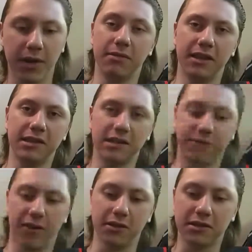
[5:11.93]
This is
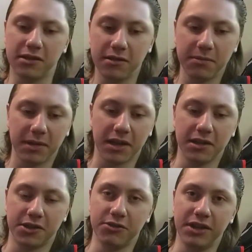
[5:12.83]
false
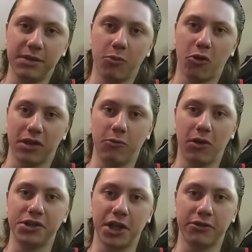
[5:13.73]
because you need more than
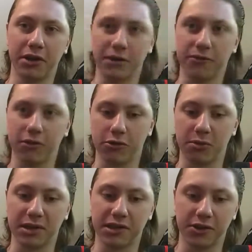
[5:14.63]
one generator for the
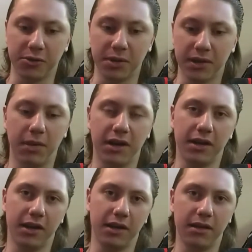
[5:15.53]
Rubik's Cube, but
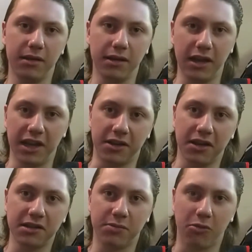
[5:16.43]
it
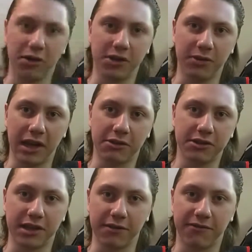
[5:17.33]
does point to an
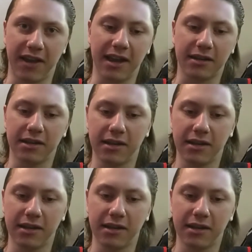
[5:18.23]
interesting fact.